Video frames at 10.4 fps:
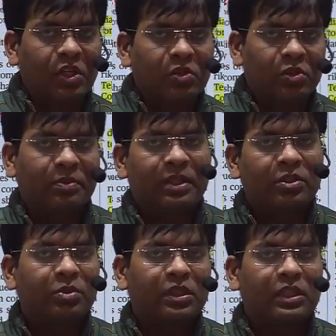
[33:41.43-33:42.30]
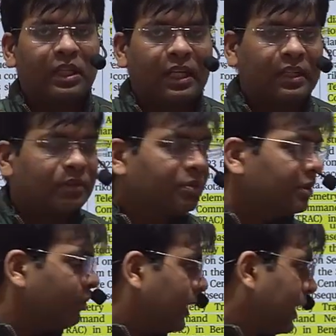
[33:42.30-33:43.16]
So even during the
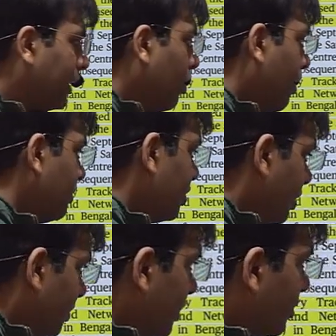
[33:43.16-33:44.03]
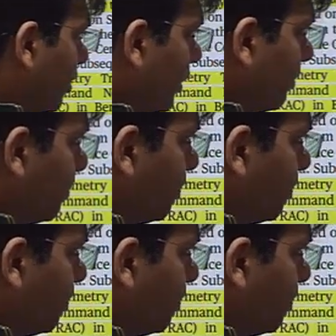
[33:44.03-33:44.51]
eclipse, we can observe the sun.